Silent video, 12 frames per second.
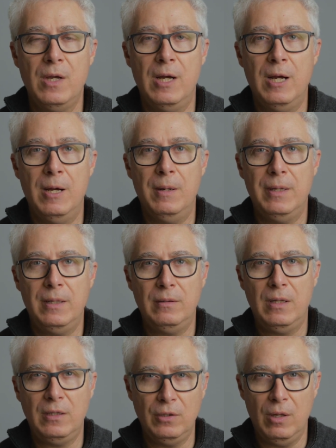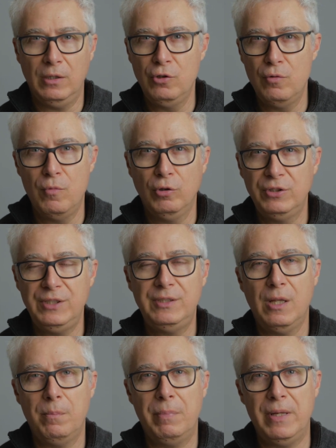uh, a, a little more
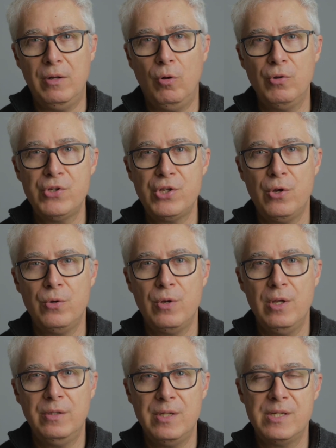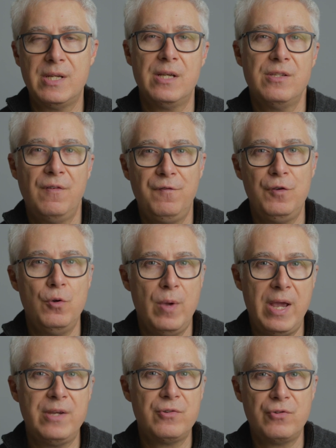detail, but also discuss a few
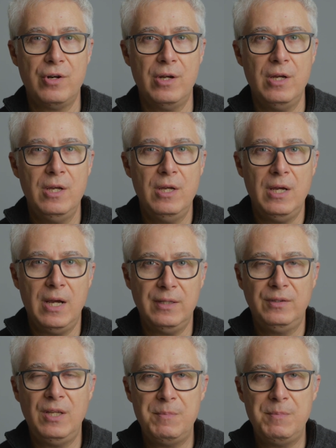extra Uh,